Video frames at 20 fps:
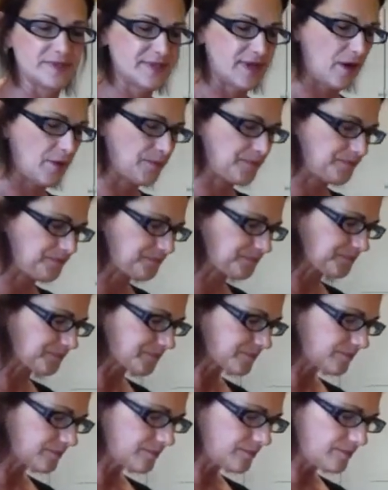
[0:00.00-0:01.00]
So
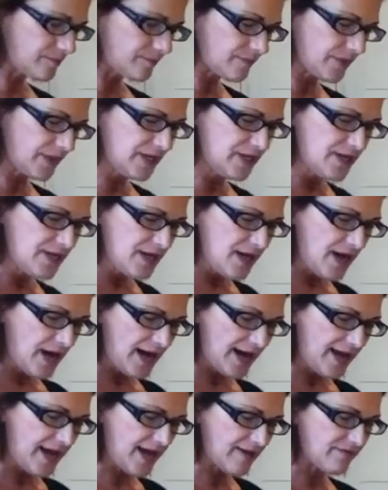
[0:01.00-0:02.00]

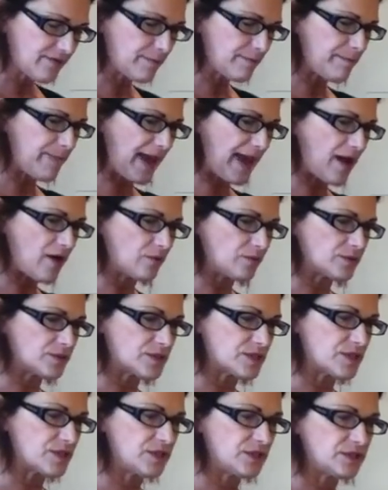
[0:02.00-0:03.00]
I have
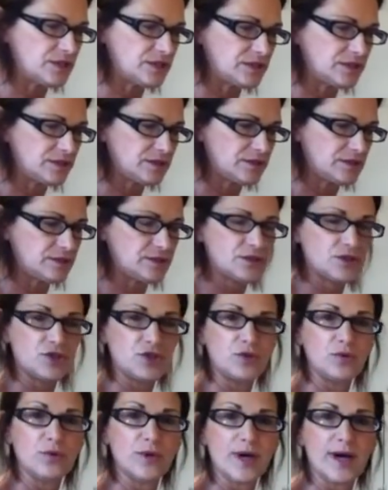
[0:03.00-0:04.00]
about
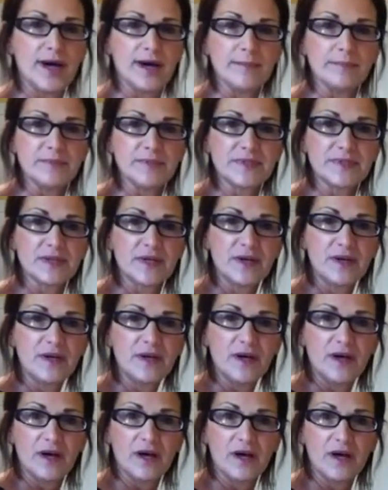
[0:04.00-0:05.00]
2 cups
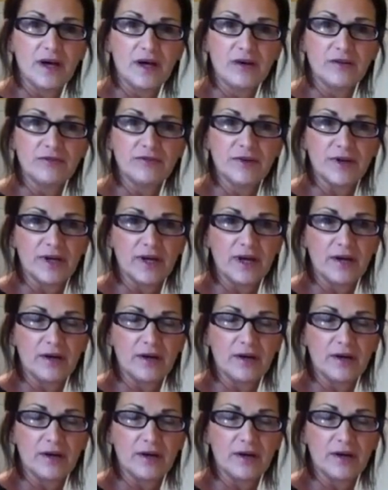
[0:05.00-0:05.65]
of